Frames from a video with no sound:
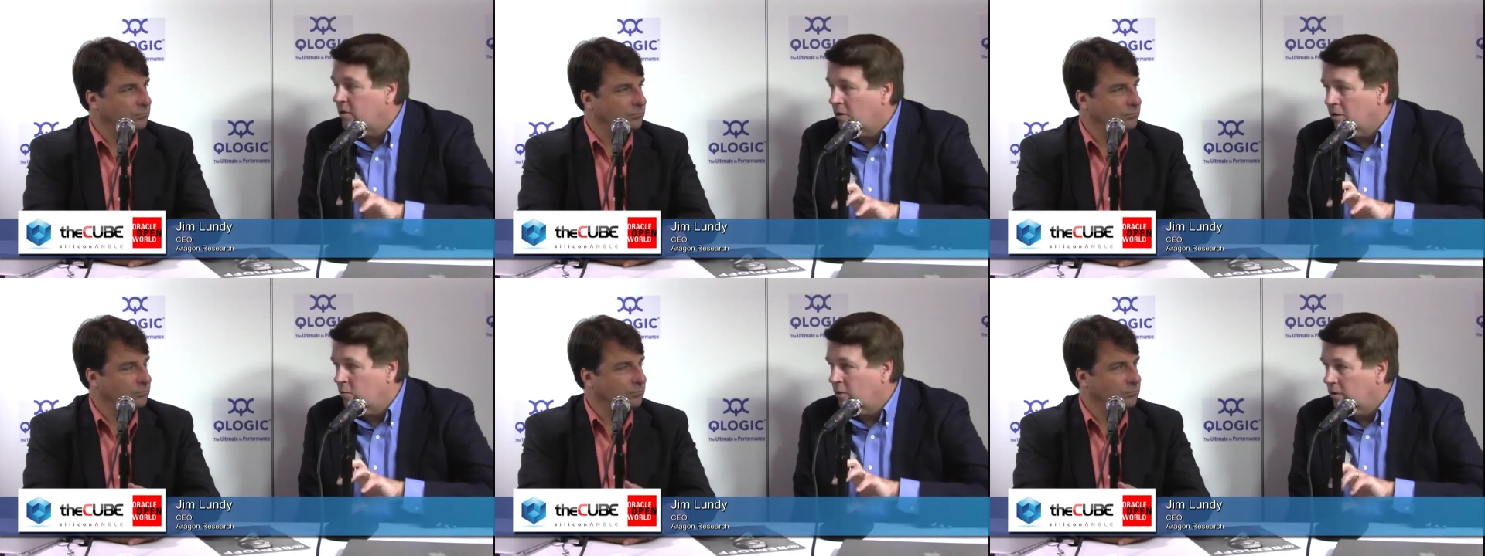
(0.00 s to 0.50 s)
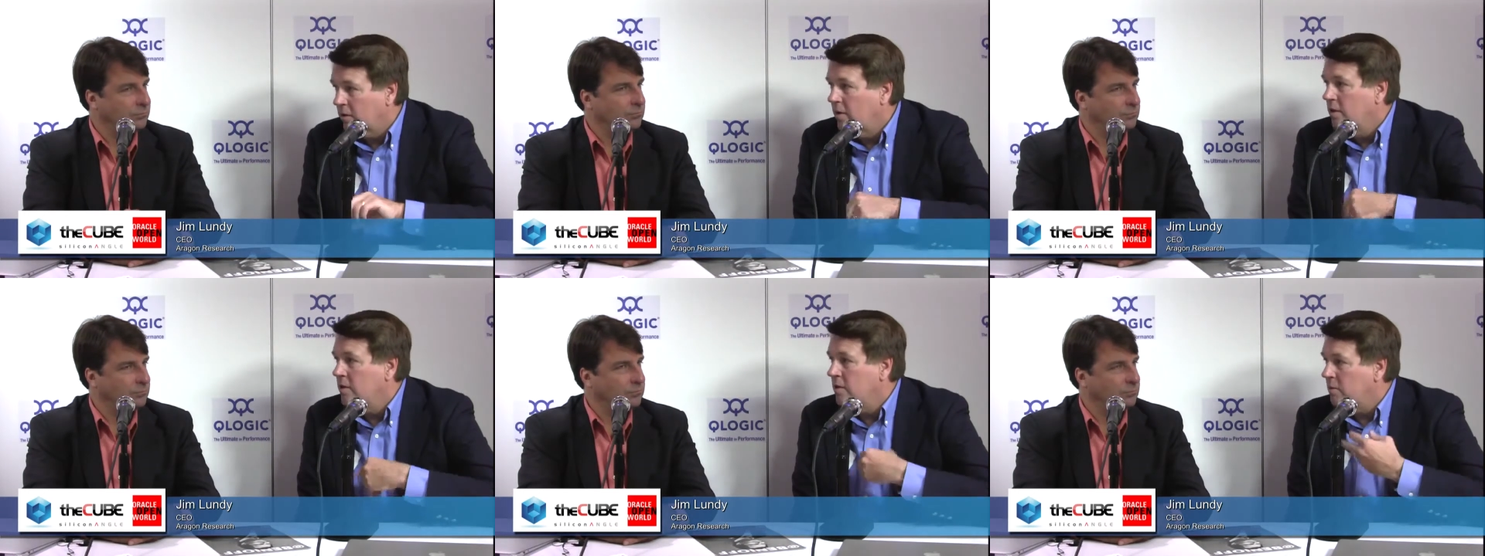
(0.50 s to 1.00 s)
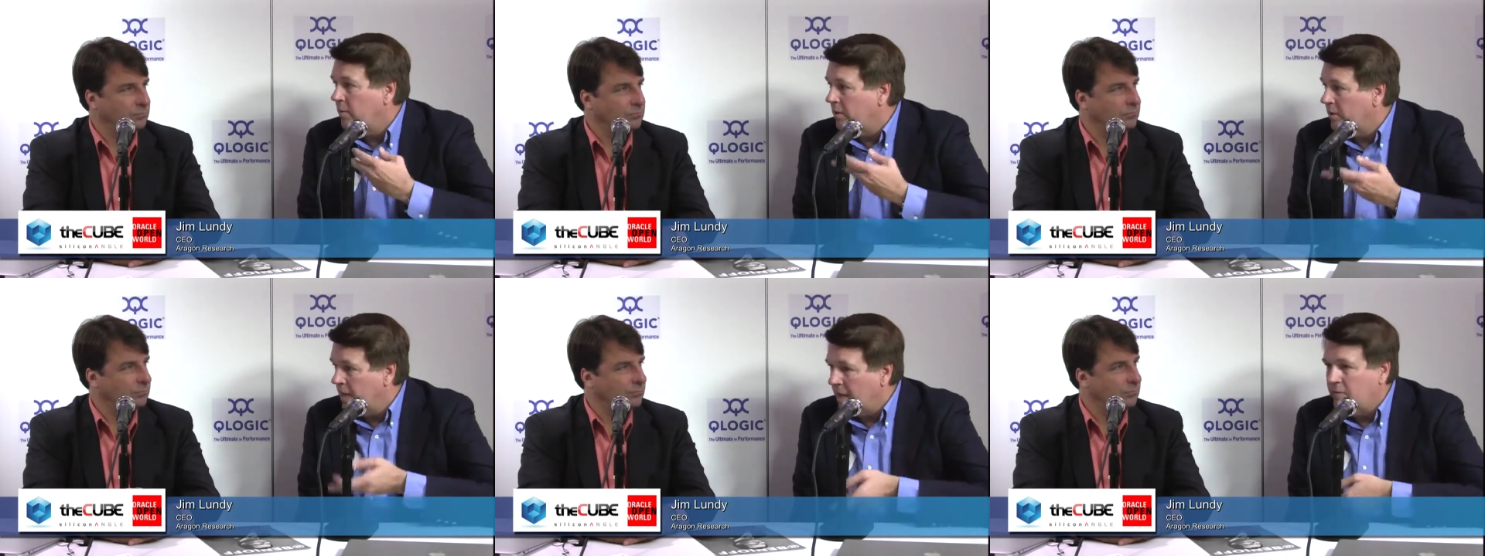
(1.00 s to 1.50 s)
Speaker 1: the hardware. It's
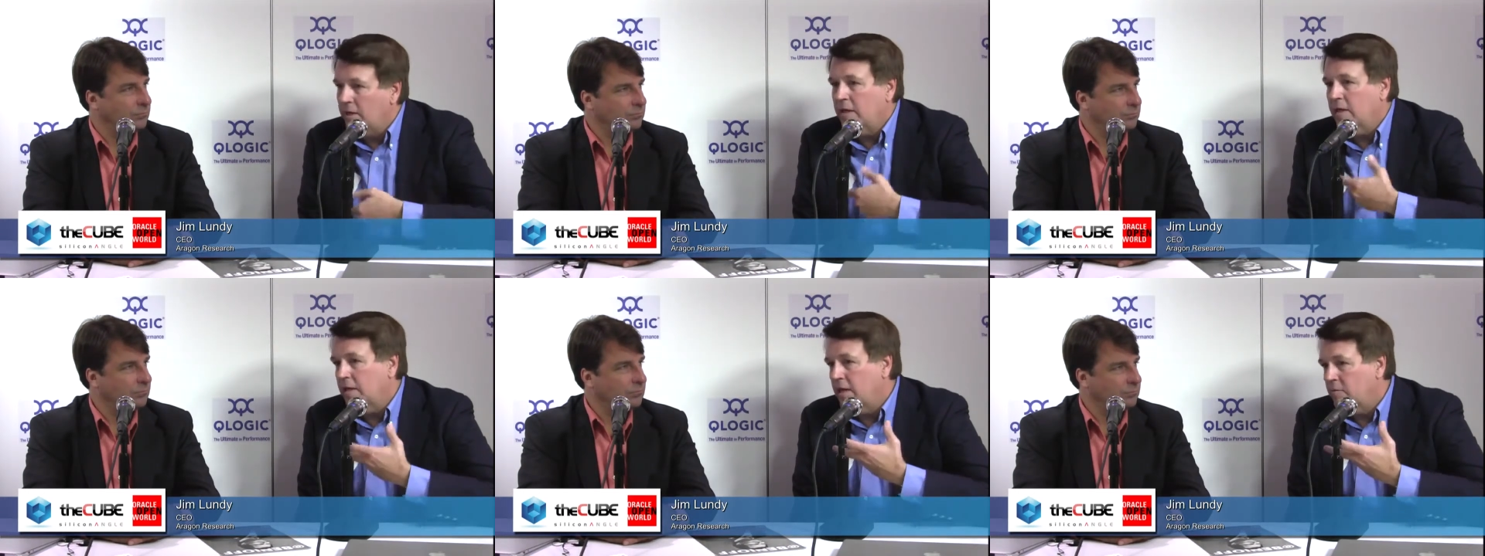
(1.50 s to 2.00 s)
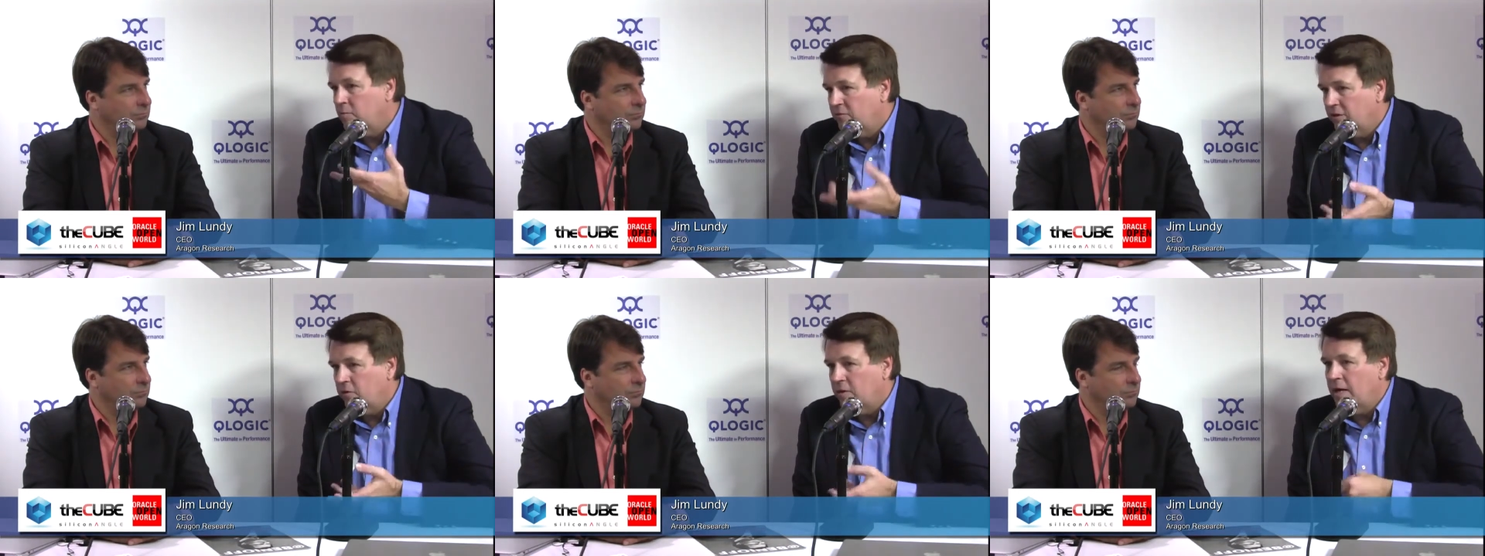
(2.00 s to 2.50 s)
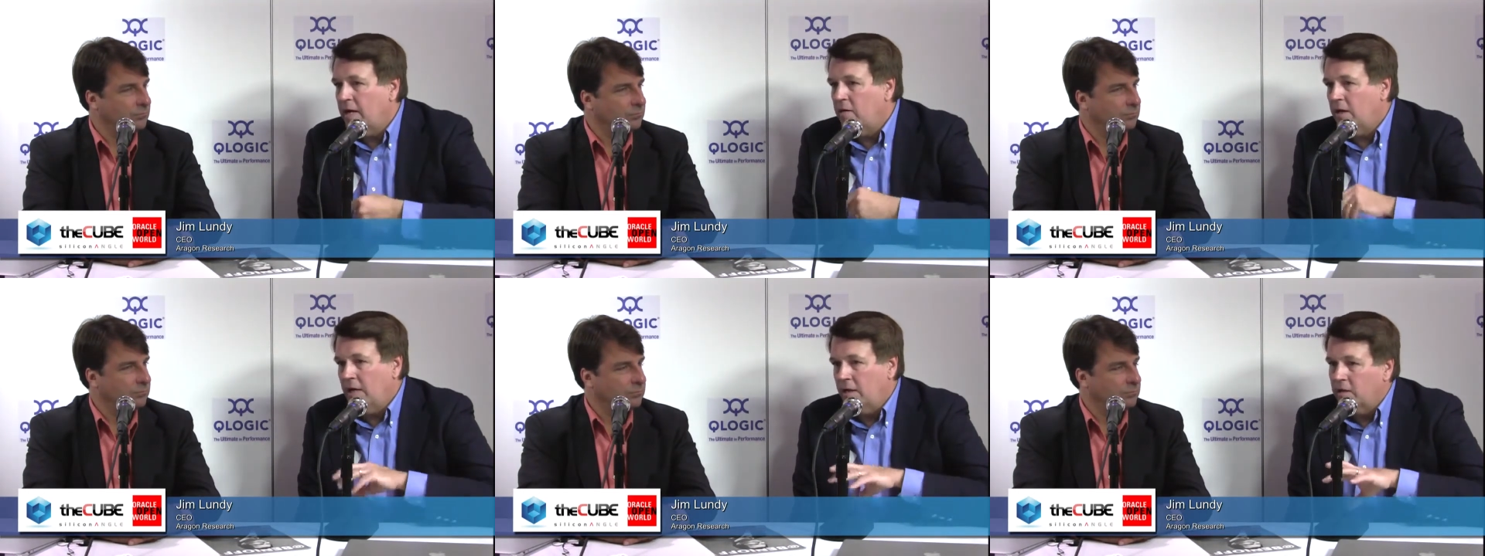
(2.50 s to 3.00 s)
about navigating that and figuring it out.
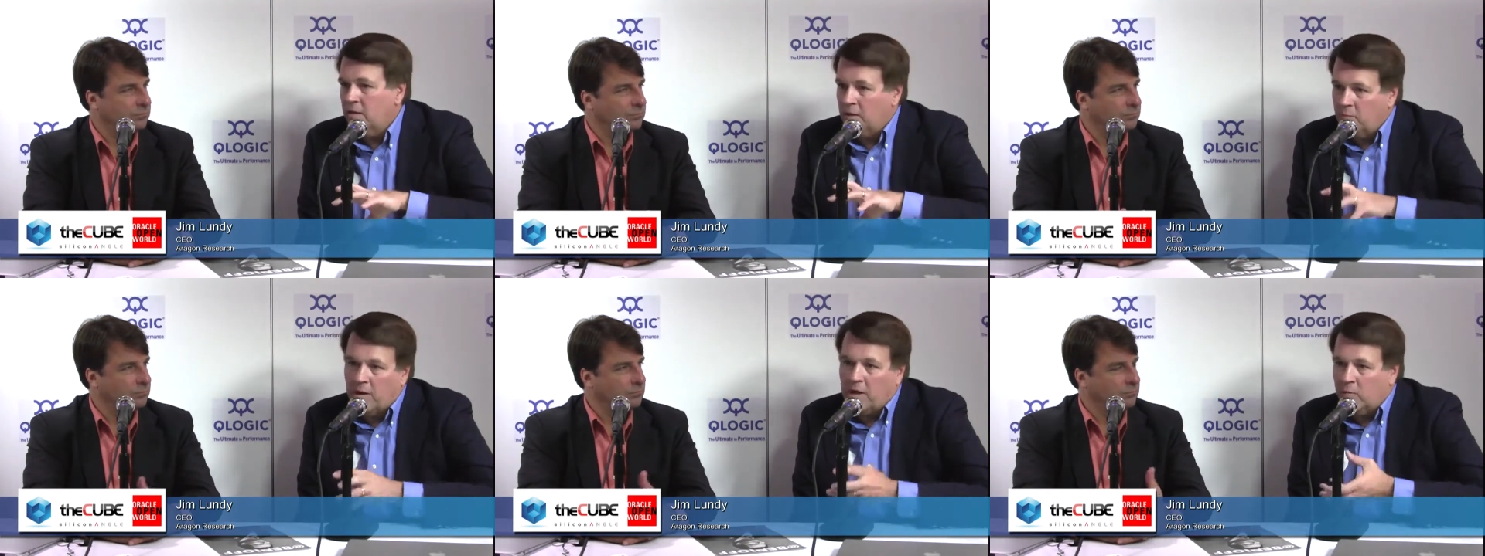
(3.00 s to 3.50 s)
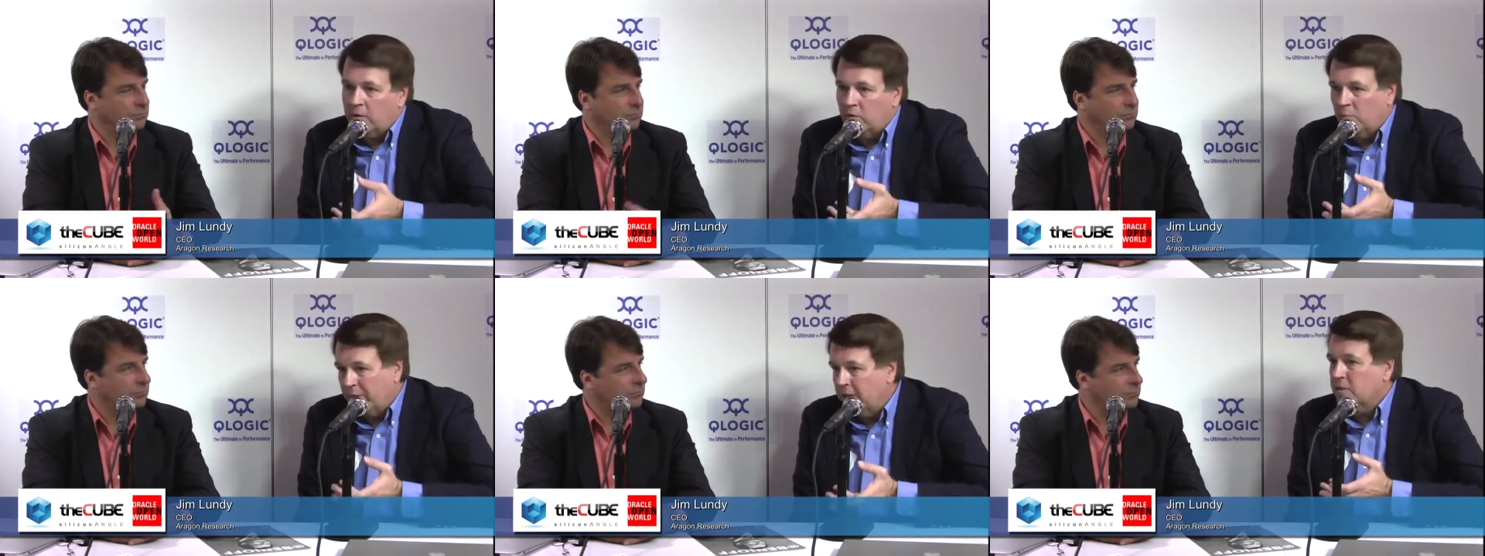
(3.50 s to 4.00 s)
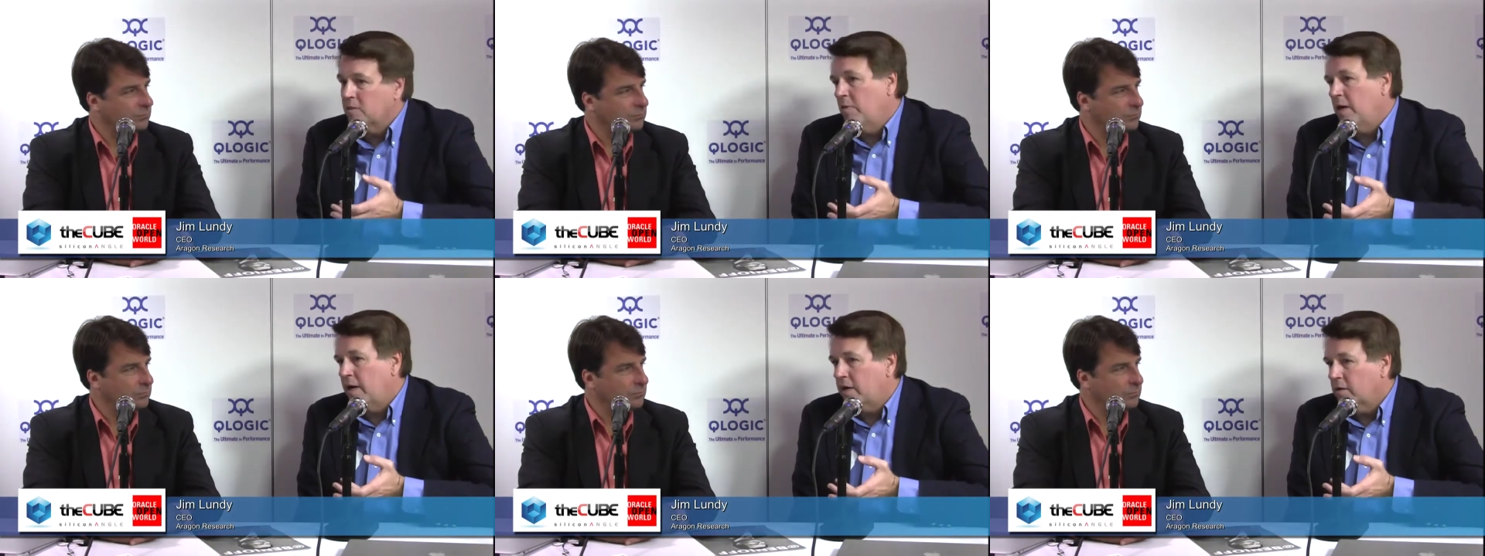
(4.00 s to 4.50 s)
And, and by the way, their biggest
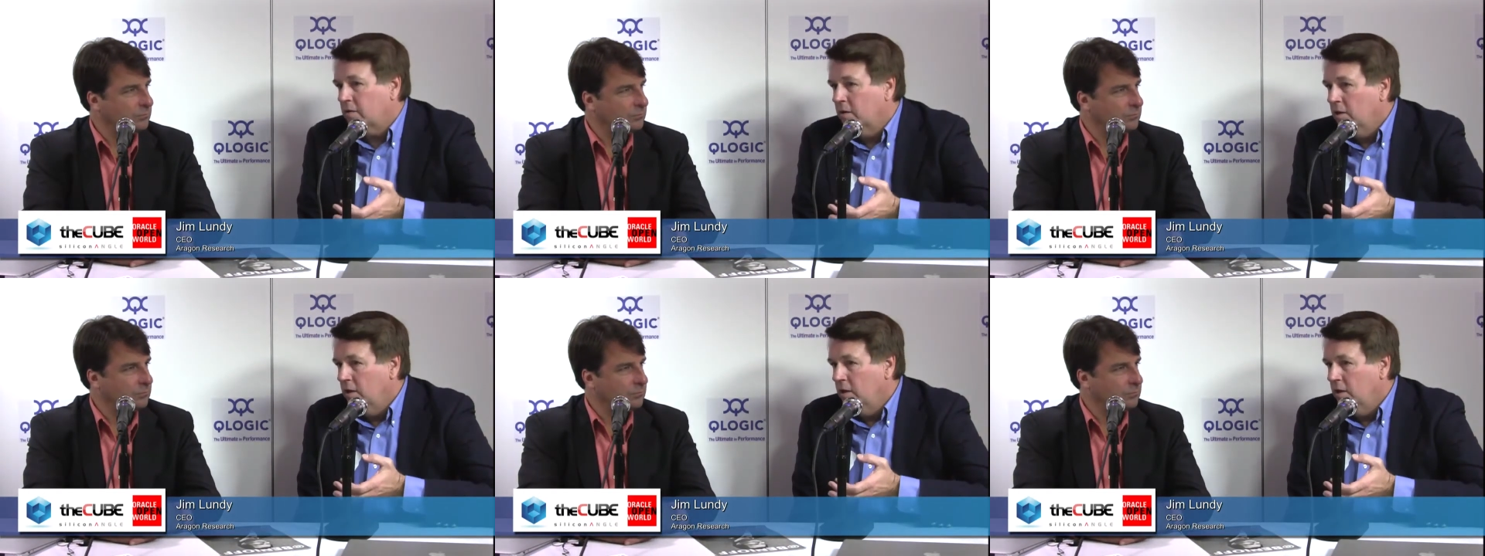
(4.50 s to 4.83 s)
supplier